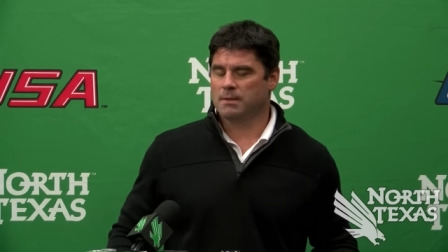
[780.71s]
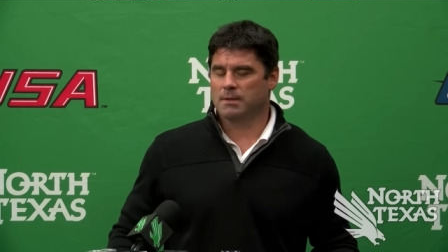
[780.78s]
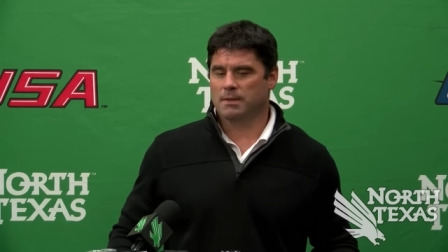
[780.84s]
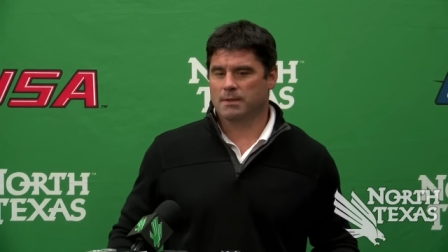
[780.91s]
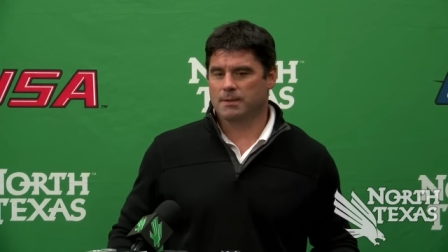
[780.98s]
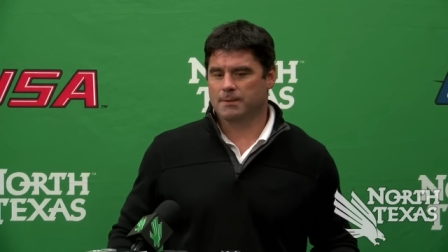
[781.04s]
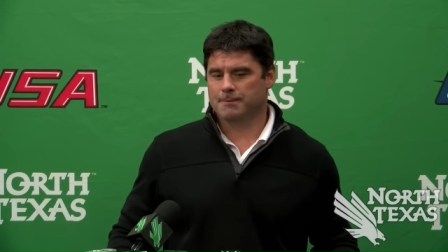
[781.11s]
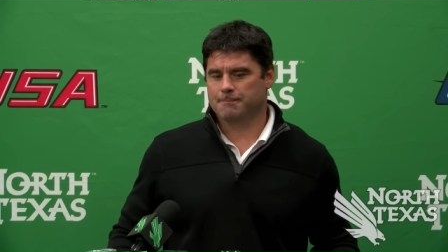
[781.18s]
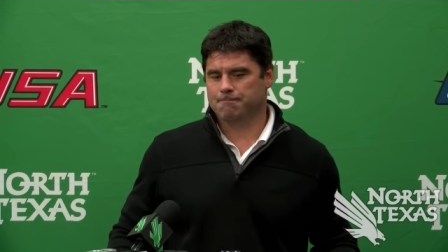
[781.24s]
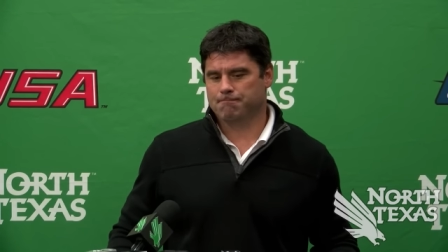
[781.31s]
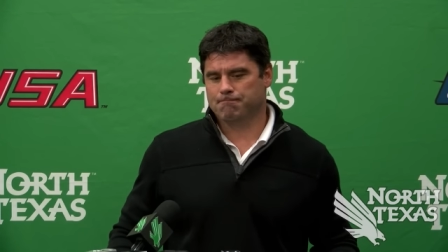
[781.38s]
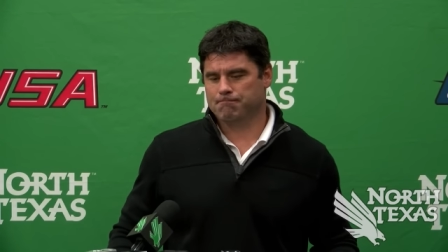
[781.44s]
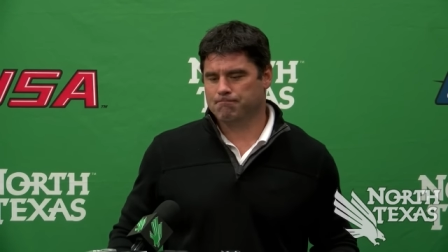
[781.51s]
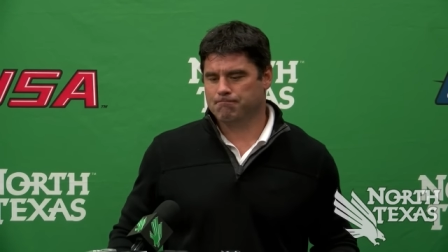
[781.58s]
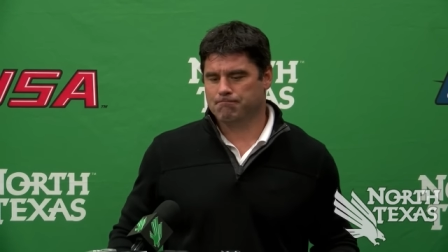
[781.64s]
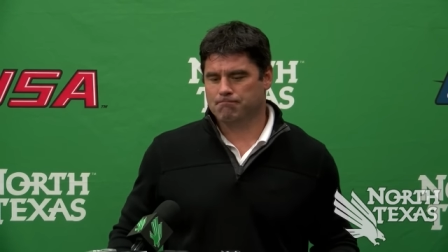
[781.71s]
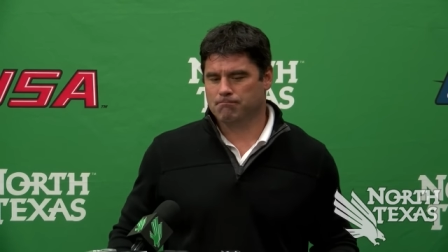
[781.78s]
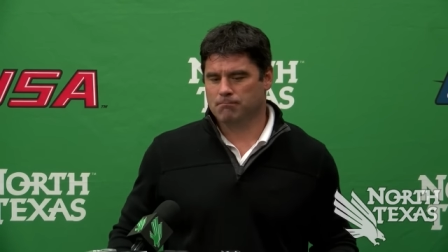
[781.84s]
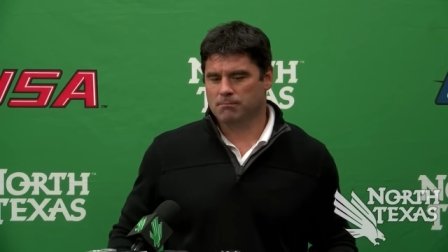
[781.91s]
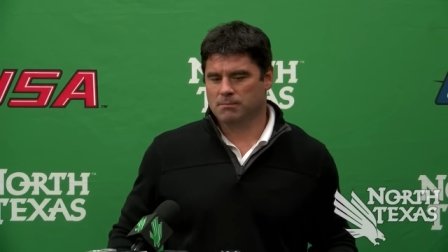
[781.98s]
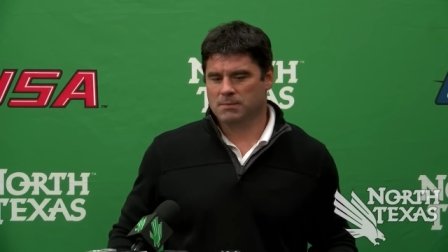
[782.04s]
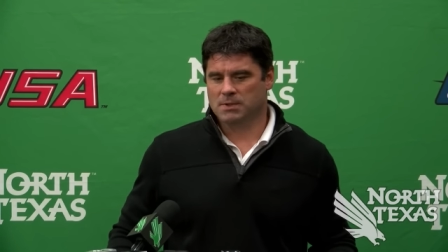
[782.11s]

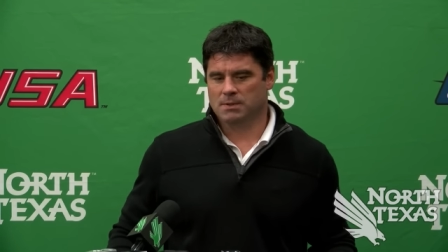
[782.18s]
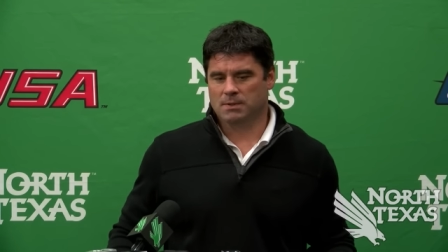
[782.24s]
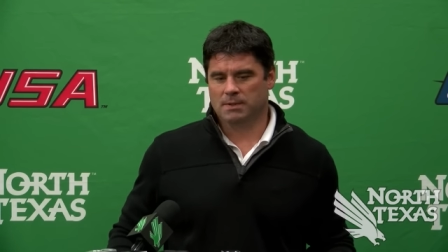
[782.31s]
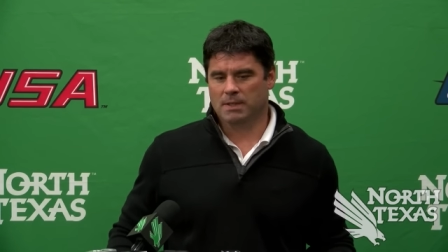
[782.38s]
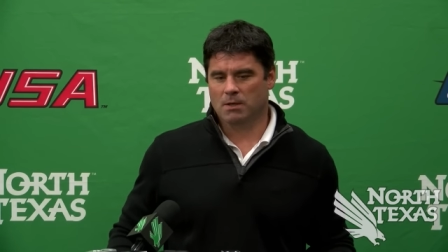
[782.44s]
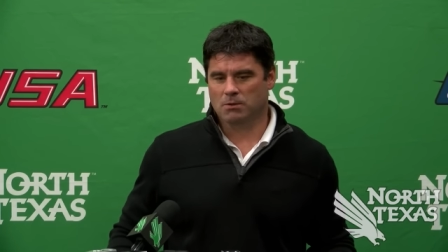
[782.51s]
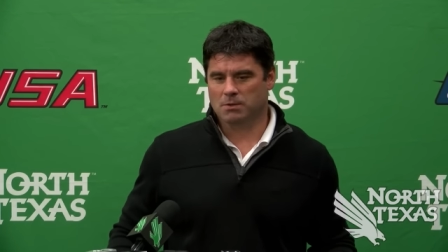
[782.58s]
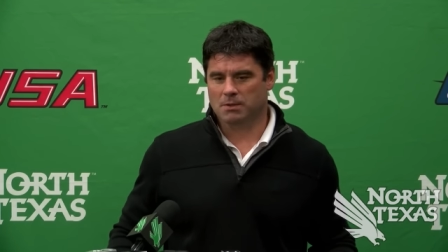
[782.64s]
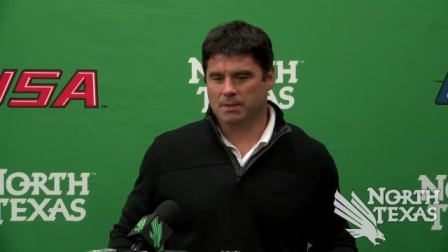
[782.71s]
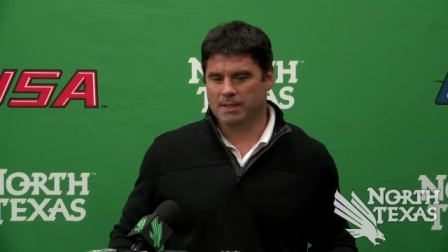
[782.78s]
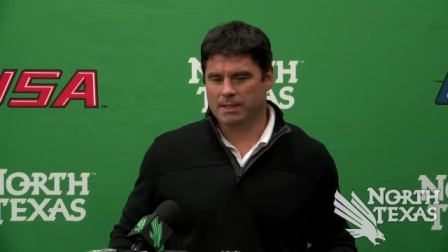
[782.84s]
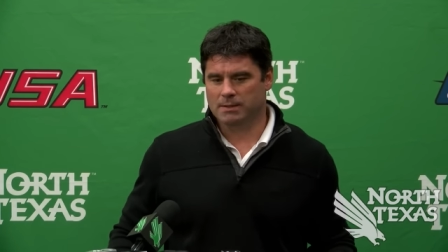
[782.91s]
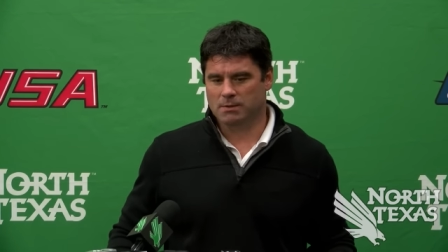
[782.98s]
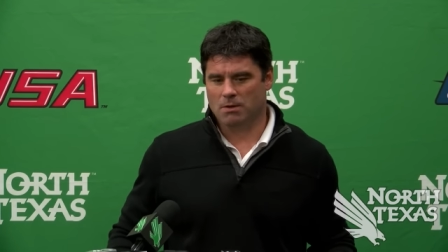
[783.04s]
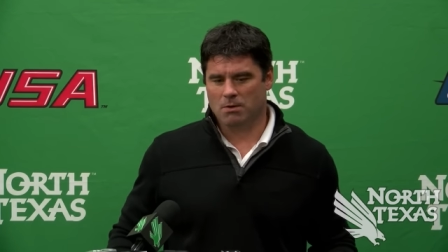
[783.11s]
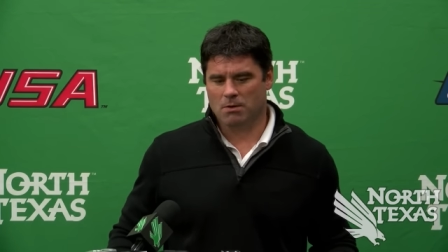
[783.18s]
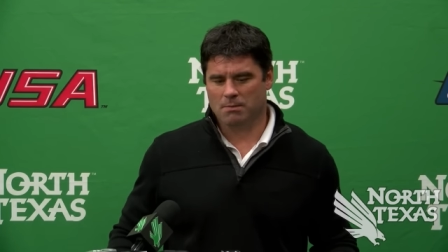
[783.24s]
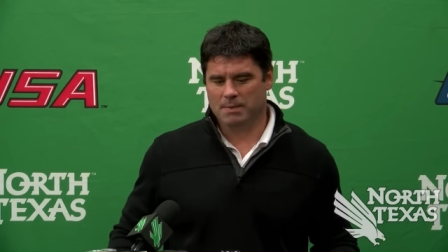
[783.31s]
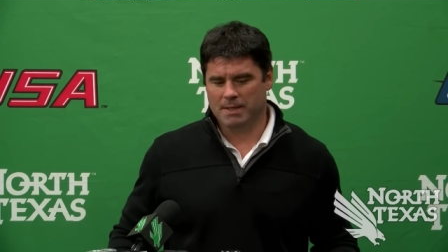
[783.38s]
Uh, coach their kids hard,